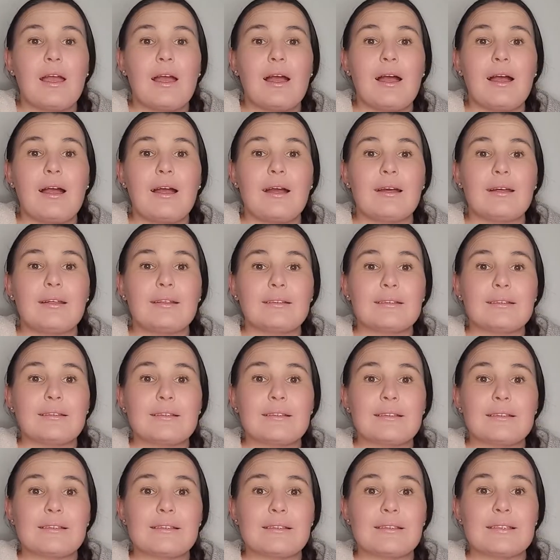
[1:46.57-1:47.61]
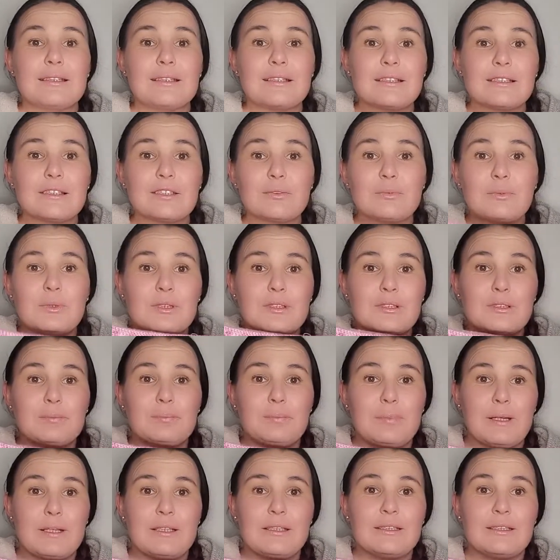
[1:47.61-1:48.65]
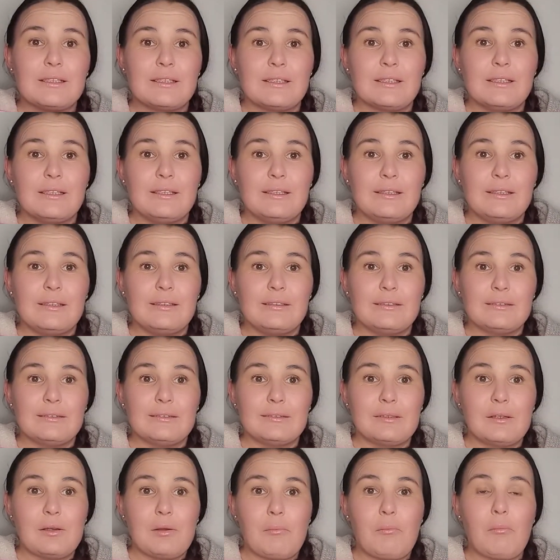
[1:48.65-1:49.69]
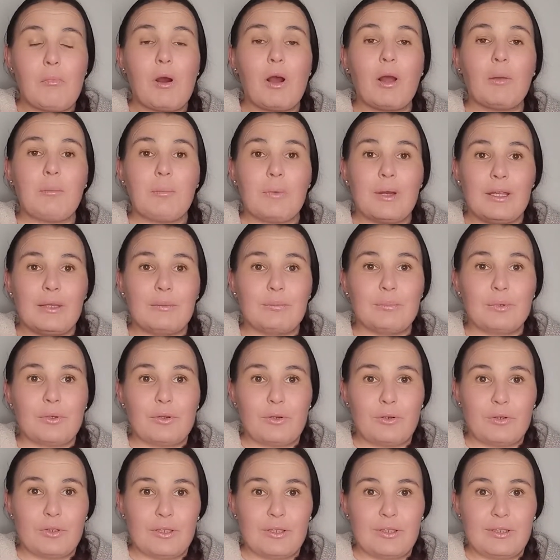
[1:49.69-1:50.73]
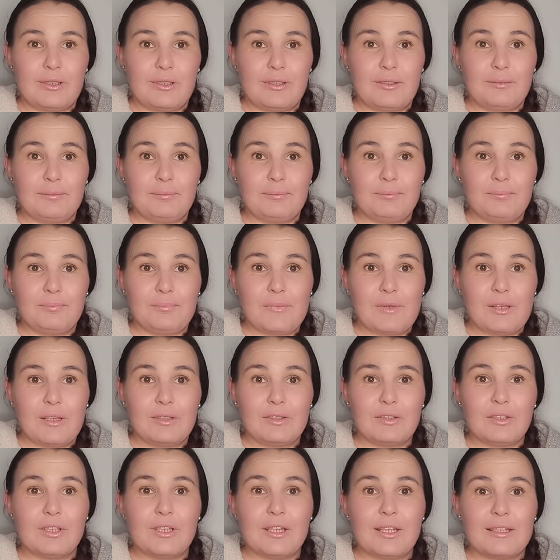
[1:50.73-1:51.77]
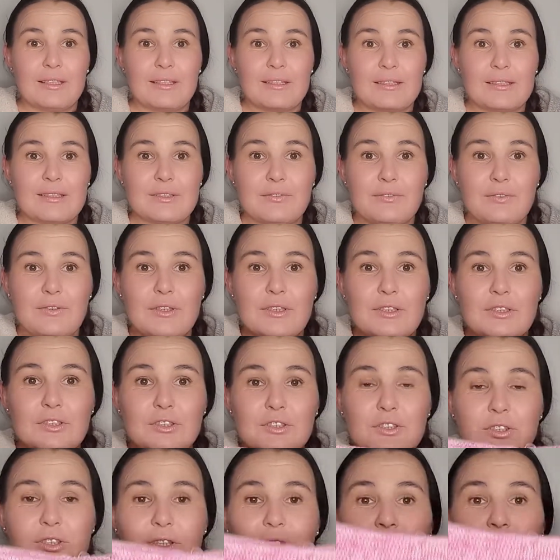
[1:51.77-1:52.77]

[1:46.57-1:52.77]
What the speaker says: and this was basically my main priority, to get this finished.